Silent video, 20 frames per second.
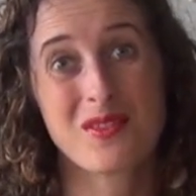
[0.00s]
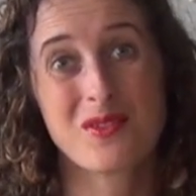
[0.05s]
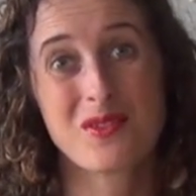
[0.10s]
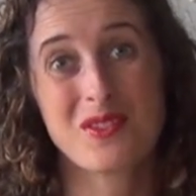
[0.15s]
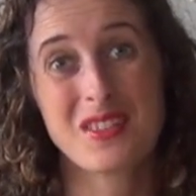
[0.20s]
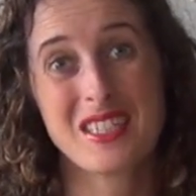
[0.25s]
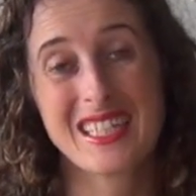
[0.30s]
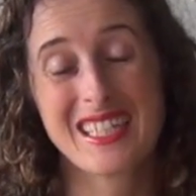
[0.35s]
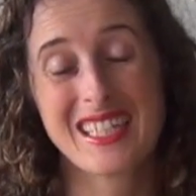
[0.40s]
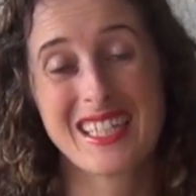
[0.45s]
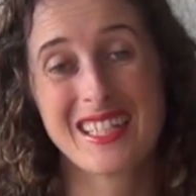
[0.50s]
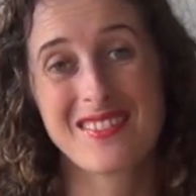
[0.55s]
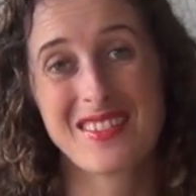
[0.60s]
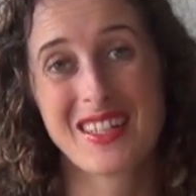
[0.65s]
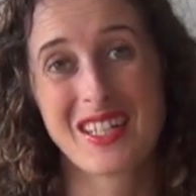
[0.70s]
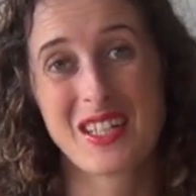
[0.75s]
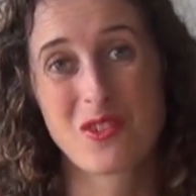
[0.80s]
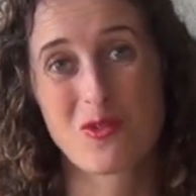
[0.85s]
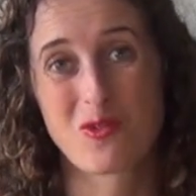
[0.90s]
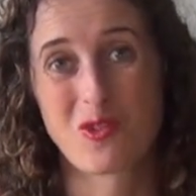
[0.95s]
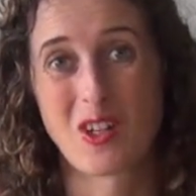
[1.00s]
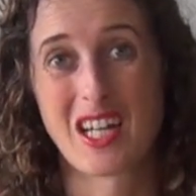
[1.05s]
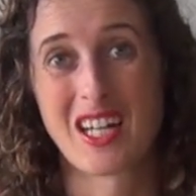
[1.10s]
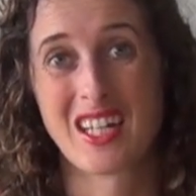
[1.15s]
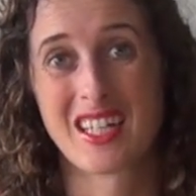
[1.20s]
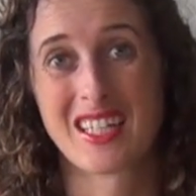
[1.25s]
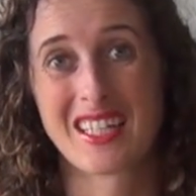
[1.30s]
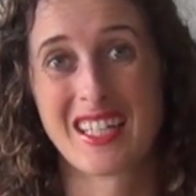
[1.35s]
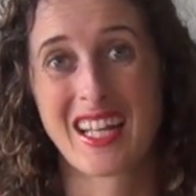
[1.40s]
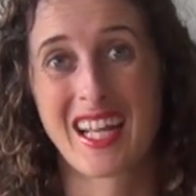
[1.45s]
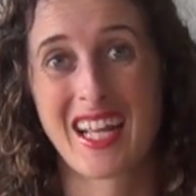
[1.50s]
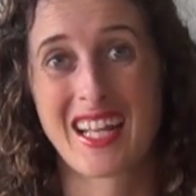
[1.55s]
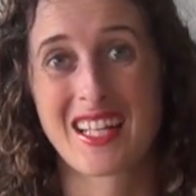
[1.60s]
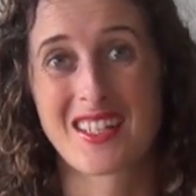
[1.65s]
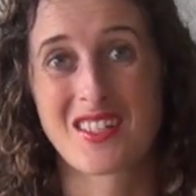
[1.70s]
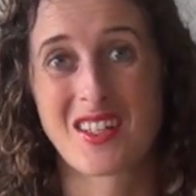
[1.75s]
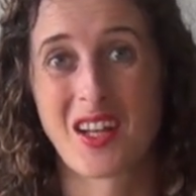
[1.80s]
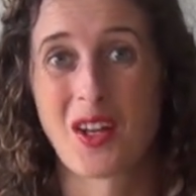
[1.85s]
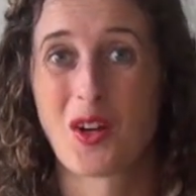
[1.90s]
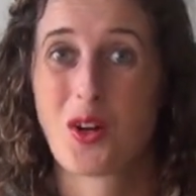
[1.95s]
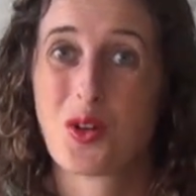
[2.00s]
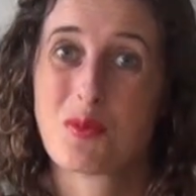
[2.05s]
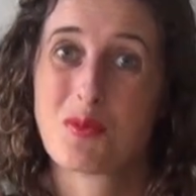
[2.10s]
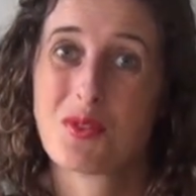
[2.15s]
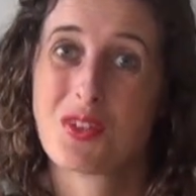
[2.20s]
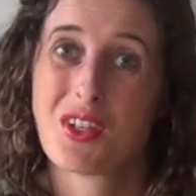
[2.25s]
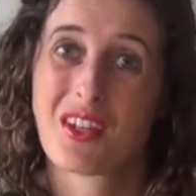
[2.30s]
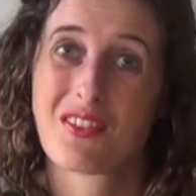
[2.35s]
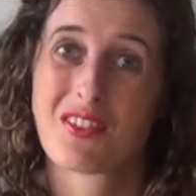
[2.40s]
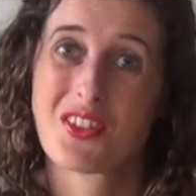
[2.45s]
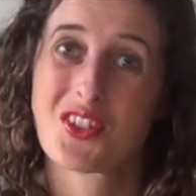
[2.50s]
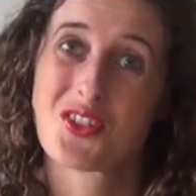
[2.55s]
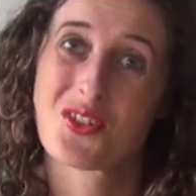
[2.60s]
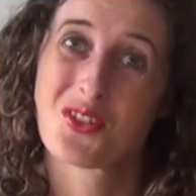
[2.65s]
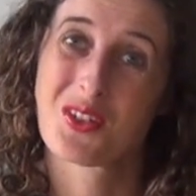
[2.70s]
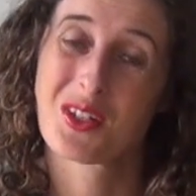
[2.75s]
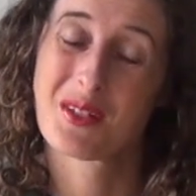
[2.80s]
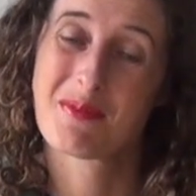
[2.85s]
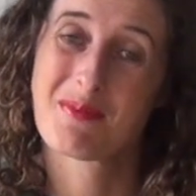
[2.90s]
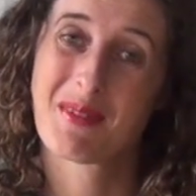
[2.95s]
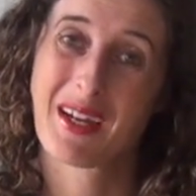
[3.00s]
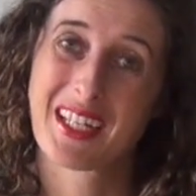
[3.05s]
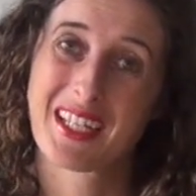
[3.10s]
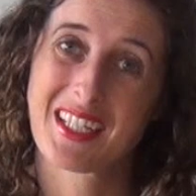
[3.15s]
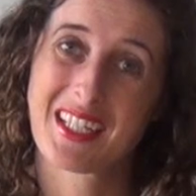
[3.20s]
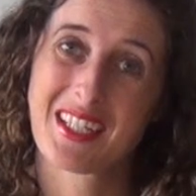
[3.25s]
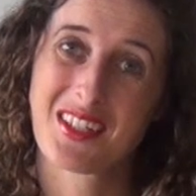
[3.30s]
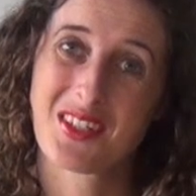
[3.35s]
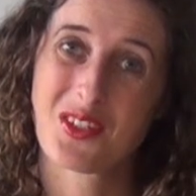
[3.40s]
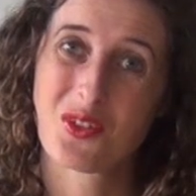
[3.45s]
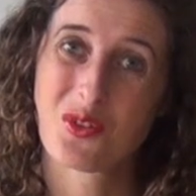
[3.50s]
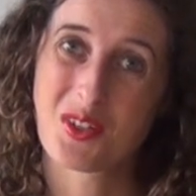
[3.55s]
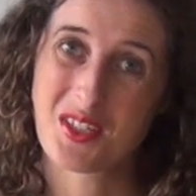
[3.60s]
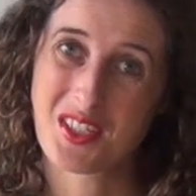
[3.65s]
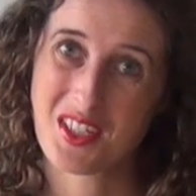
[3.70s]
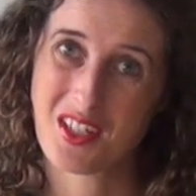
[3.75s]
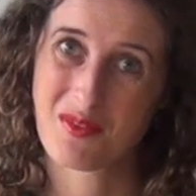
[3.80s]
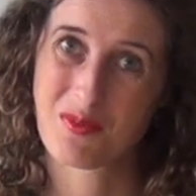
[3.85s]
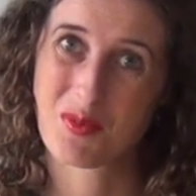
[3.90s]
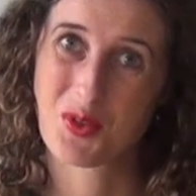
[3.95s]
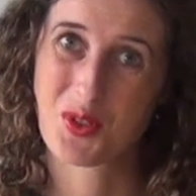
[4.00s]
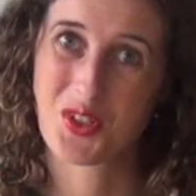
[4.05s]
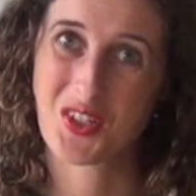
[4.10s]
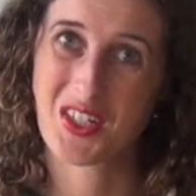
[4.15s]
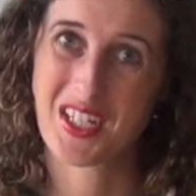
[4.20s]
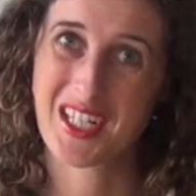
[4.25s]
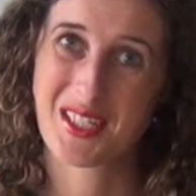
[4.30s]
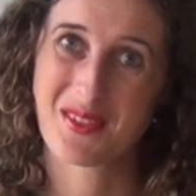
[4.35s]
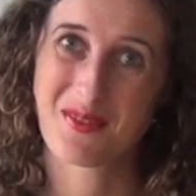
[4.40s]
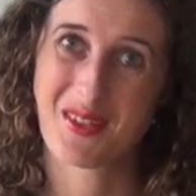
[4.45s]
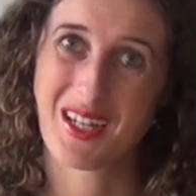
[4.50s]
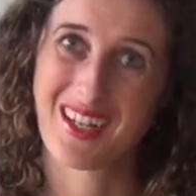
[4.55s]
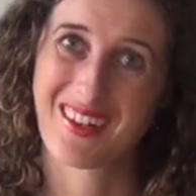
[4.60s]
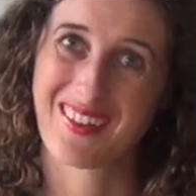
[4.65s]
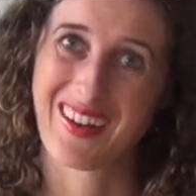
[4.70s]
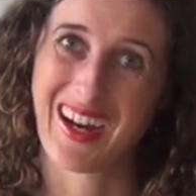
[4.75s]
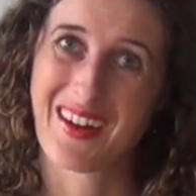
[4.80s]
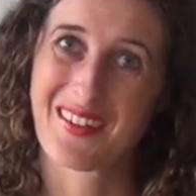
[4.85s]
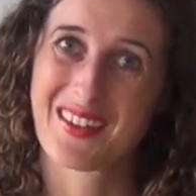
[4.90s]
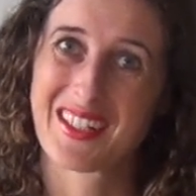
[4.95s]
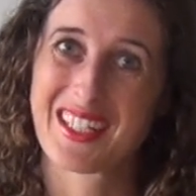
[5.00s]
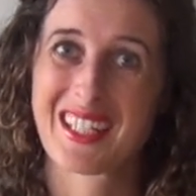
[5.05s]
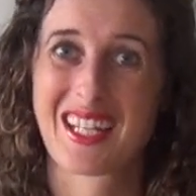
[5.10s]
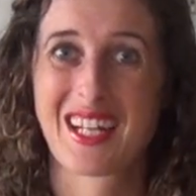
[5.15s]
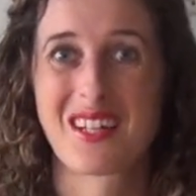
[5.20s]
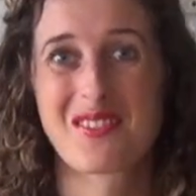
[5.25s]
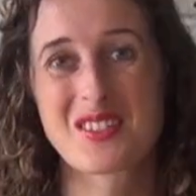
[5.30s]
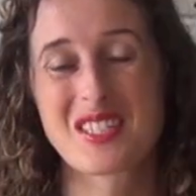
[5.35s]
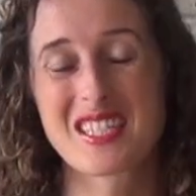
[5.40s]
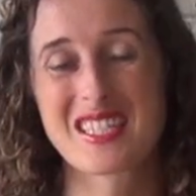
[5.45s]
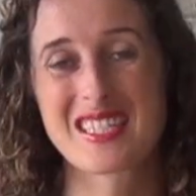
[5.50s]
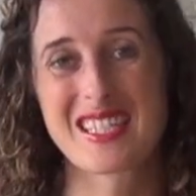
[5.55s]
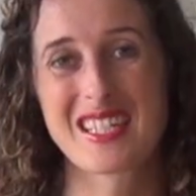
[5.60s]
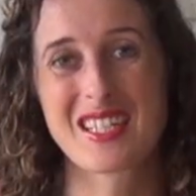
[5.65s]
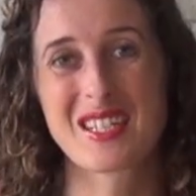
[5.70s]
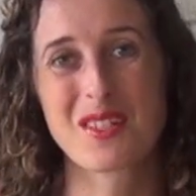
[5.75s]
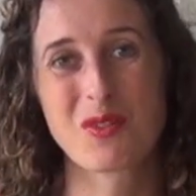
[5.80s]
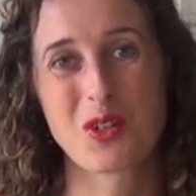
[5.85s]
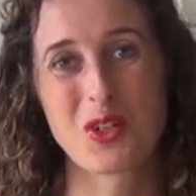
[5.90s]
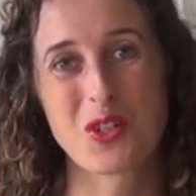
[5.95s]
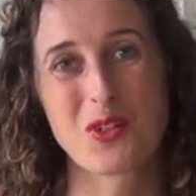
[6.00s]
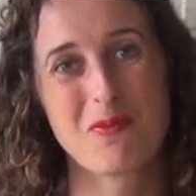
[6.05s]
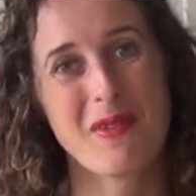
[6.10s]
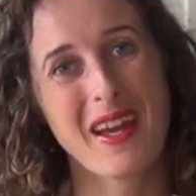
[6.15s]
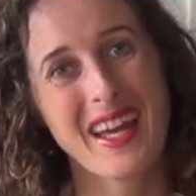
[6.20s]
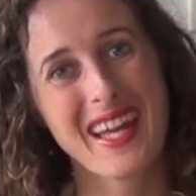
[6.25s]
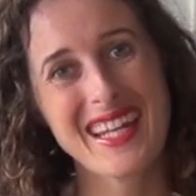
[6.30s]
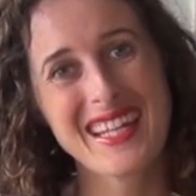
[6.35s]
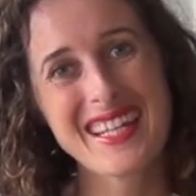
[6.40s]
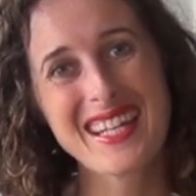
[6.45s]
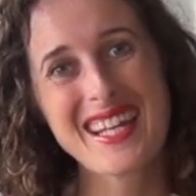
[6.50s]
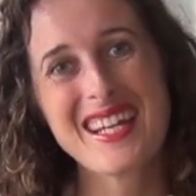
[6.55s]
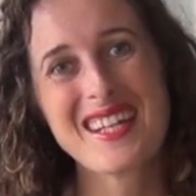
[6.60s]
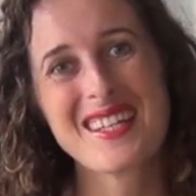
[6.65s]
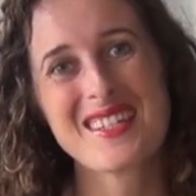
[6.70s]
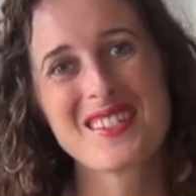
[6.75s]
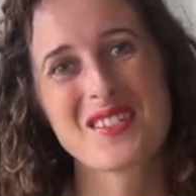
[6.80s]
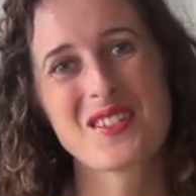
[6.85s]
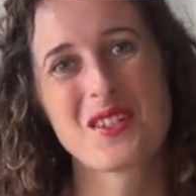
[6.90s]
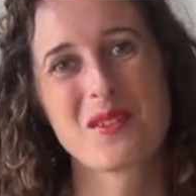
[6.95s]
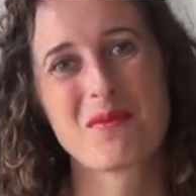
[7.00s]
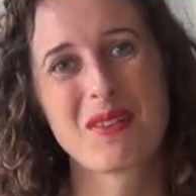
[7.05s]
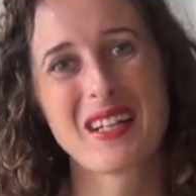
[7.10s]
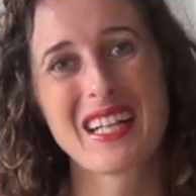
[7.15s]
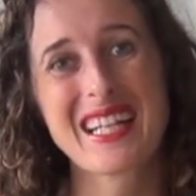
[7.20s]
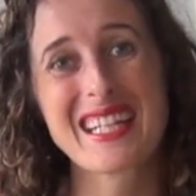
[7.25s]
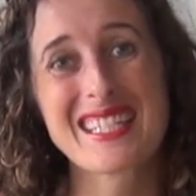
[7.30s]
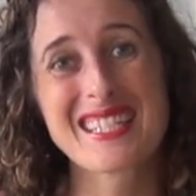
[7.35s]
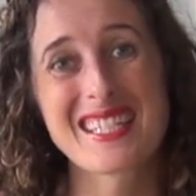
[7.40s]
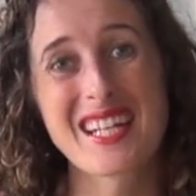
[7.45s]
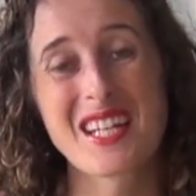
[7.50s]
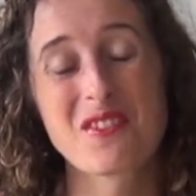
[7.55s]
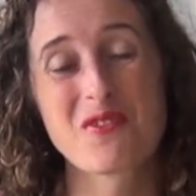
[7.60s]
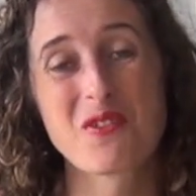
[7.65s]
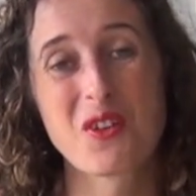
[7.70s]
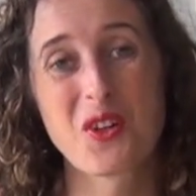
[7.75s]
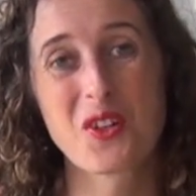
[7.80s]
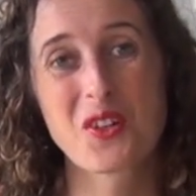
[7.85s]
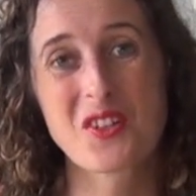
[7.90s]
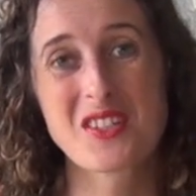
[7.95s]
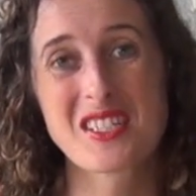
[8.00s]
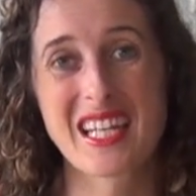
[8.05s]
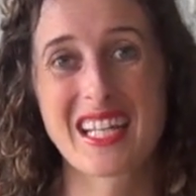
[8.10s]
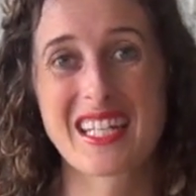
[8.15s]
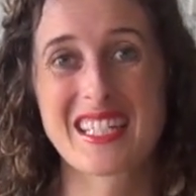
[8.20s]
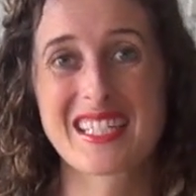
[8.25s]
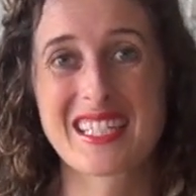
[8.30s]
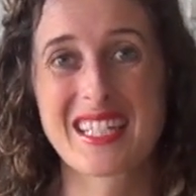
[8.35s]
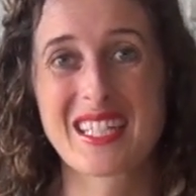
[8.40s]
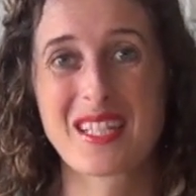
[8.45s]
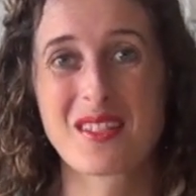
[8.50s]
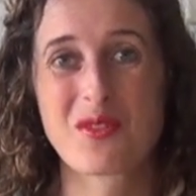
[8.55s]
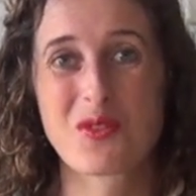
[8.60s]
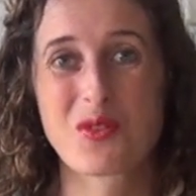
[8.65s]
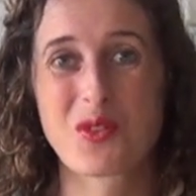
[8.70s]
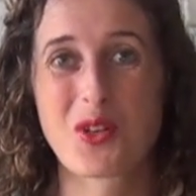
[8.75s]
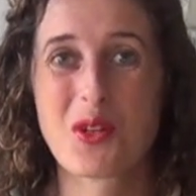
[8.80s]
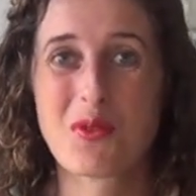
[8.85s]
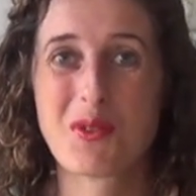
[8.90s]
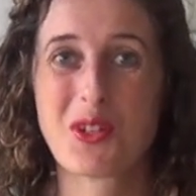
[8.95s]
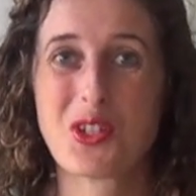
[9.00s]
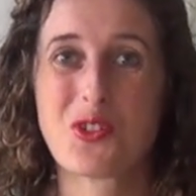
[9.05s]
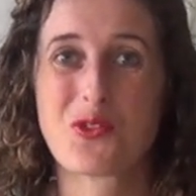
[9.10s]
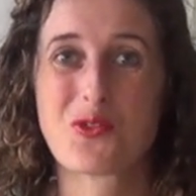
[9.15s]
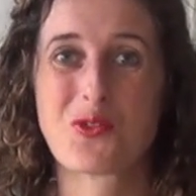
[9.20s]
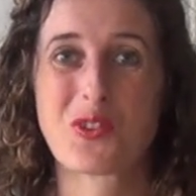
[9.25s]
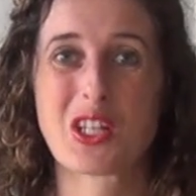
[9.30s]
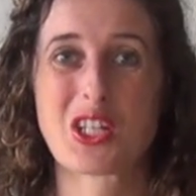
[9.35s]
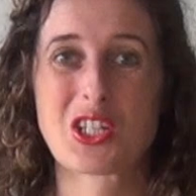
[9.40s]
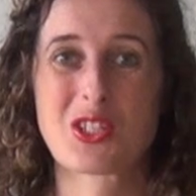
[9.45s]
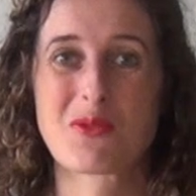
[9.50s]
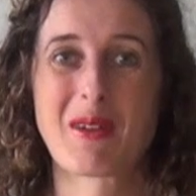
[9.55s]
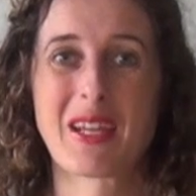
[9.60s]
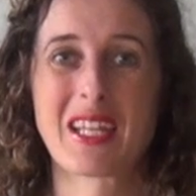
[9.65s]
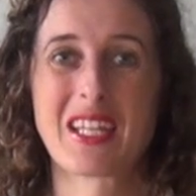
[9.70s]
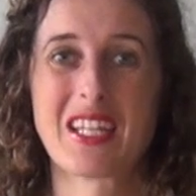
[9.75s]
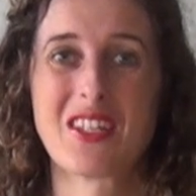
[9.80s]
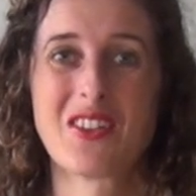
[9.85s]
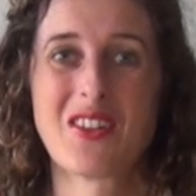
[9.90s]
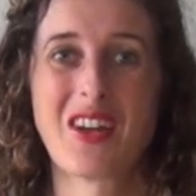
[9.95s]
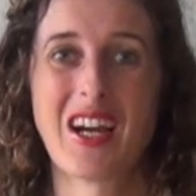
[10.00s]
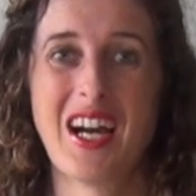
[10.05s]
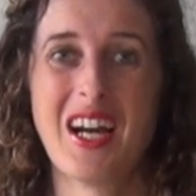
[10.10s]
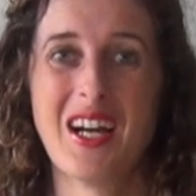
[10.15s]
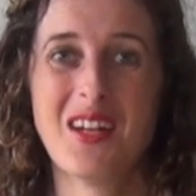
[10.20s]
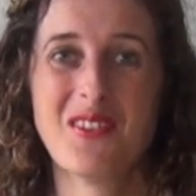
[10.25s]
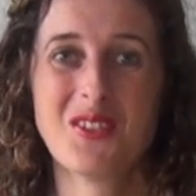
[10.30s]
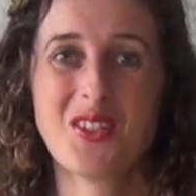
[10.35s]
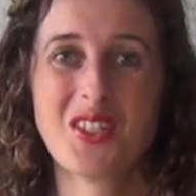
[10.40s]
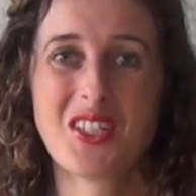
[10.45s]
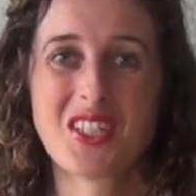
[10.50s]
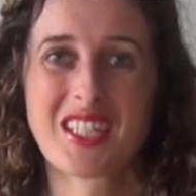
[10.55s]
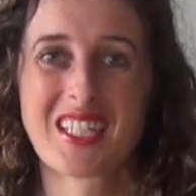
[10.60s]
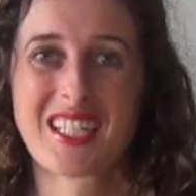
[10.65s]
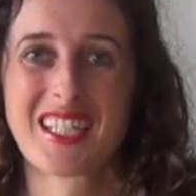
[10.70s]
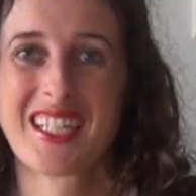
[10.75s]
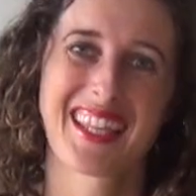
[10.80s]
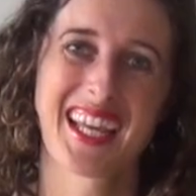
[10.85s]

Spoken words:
Really, really fun, and I hope you have enjoyed making your self-portrait as well. I would love to see what you made, so please take photos and send them through when you finish making your artwork.